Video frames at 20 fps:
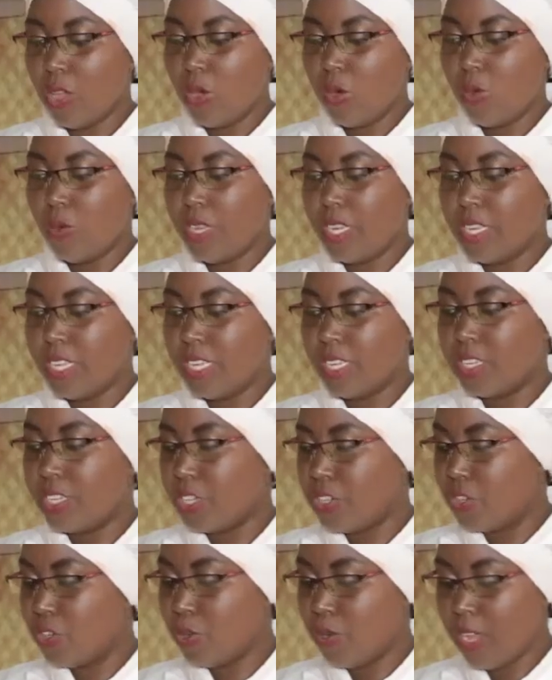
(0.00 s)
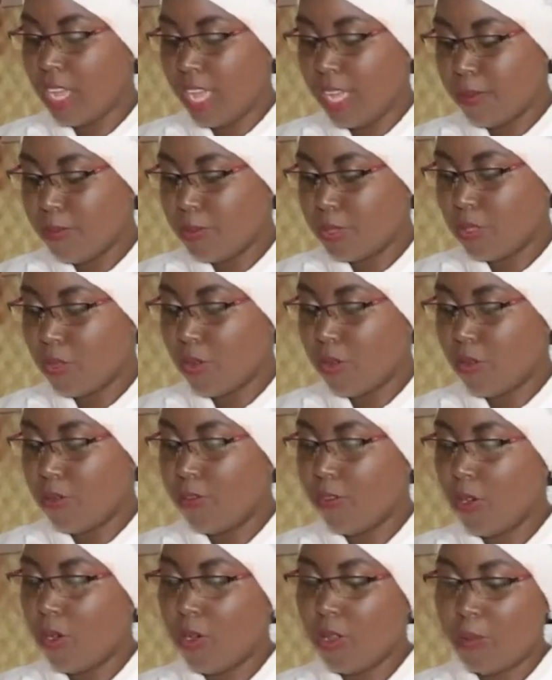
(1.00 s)
We need 2 cups
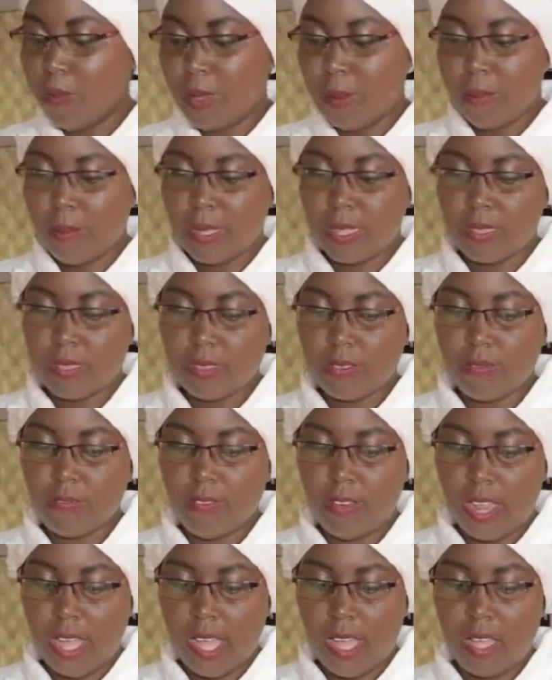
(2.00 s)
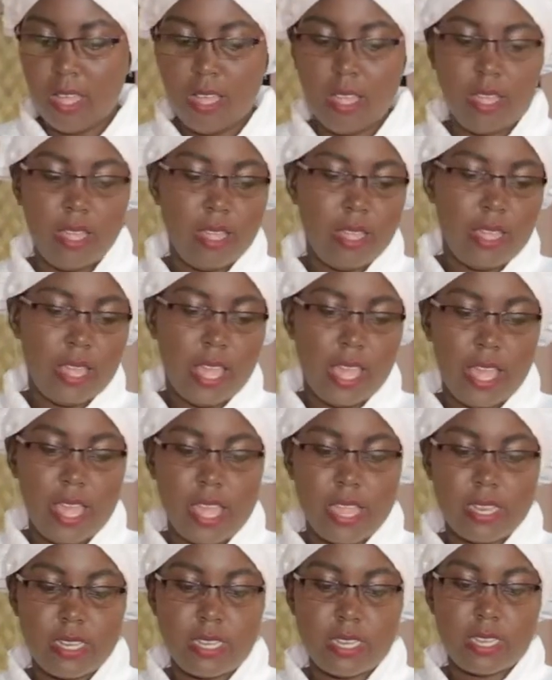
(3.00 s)
of all-purpose flour
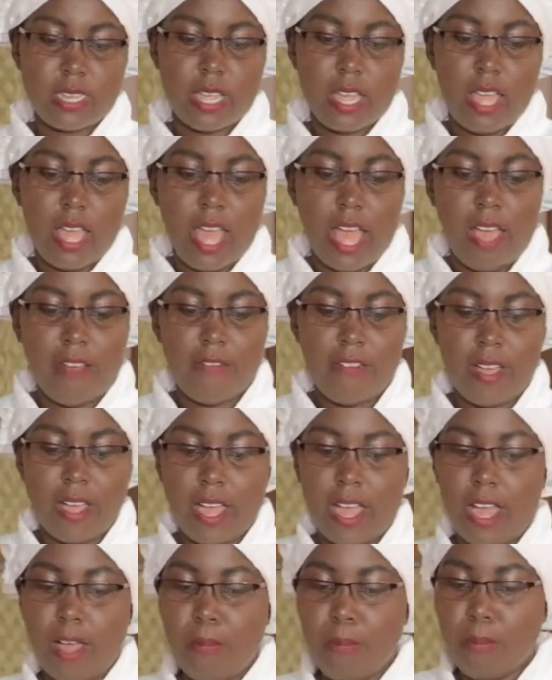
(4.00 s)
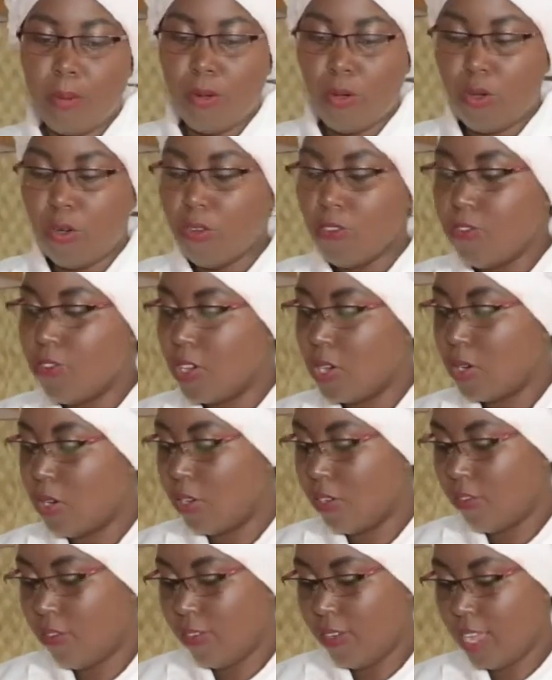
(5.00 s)
and half a cup of
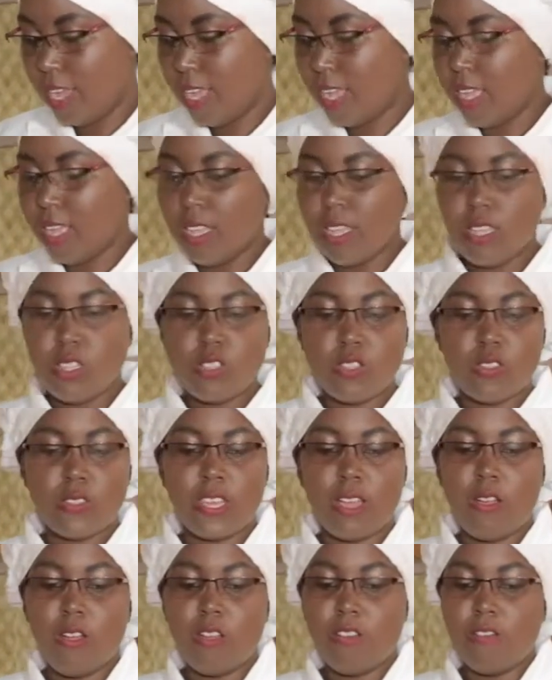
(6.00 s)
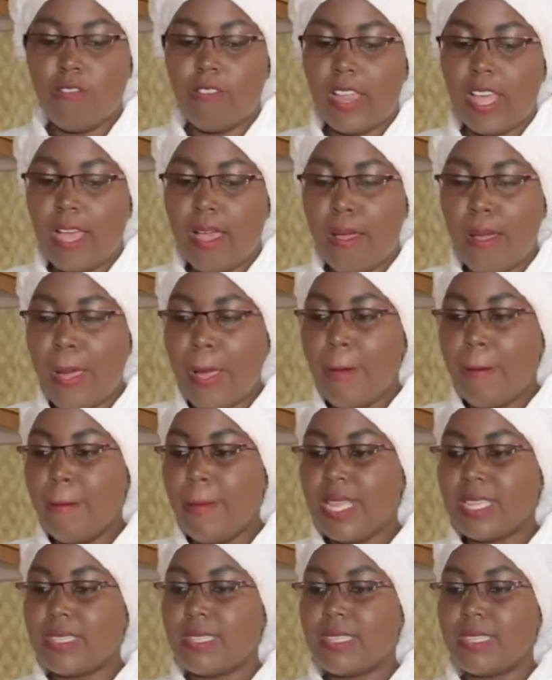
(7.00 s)
corn flour. So the corn flour
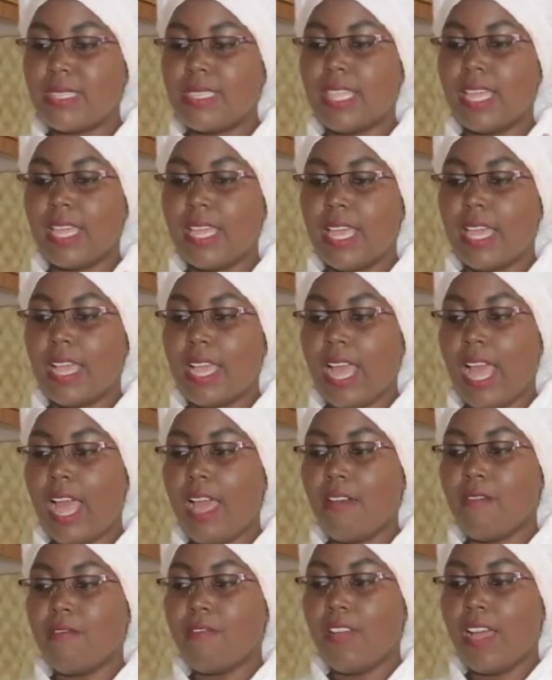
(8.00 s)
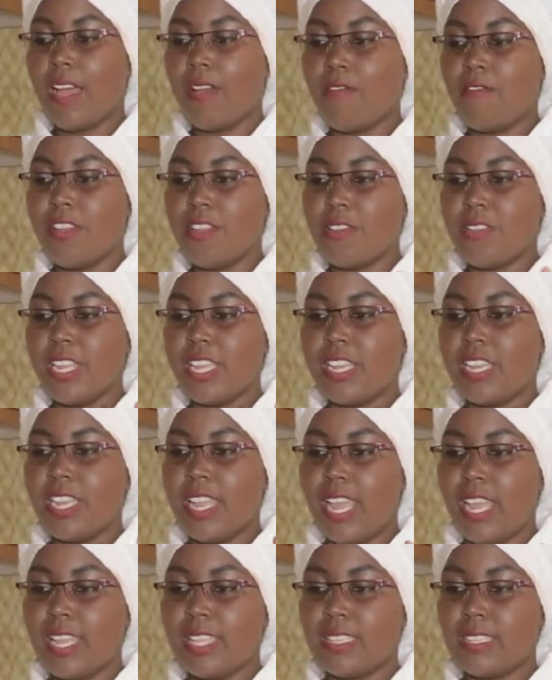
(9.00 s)
makes the cake have a very
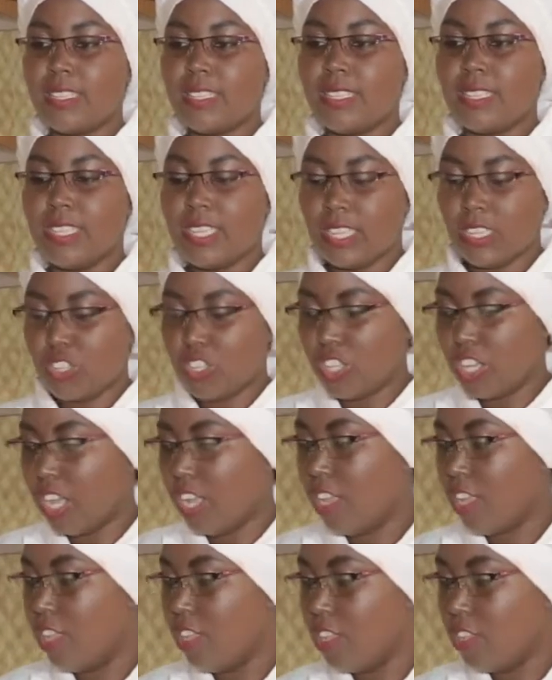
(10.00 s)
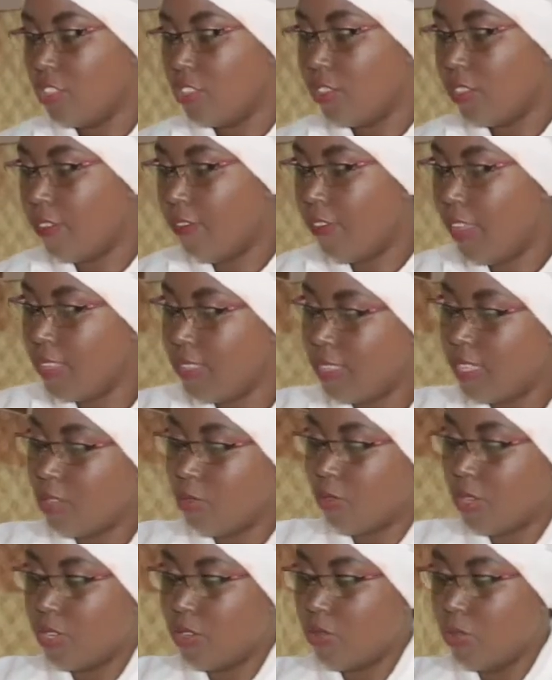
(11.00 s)
nice texture. So the first thing
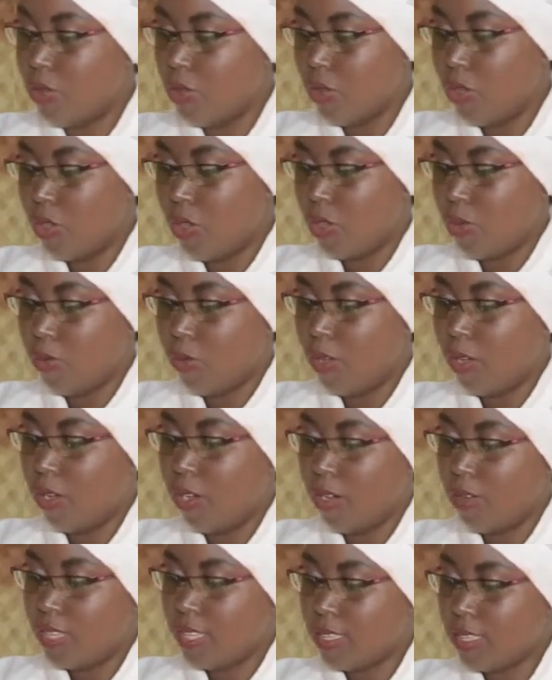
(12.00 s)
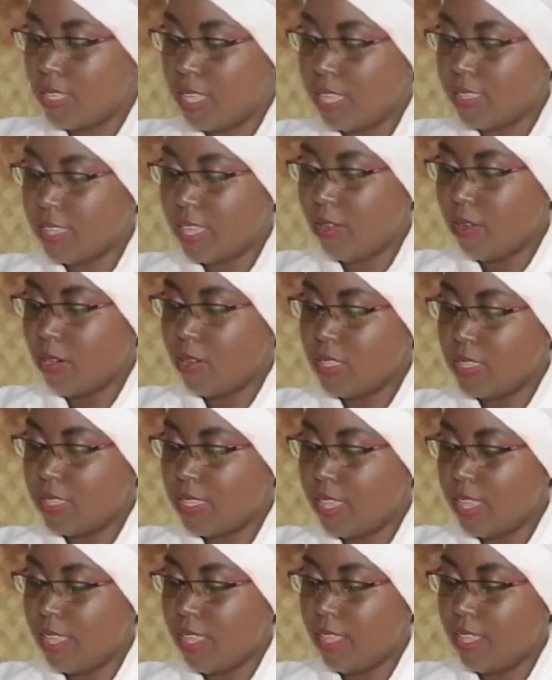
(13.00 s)
we do, as I always
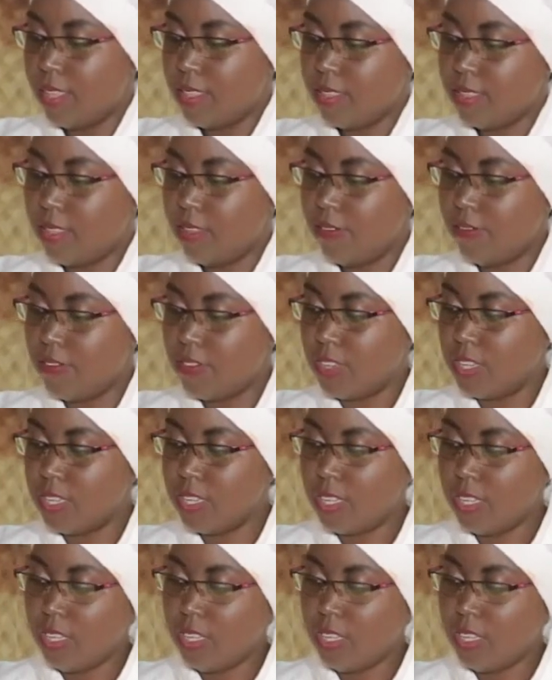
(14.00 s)
say, sift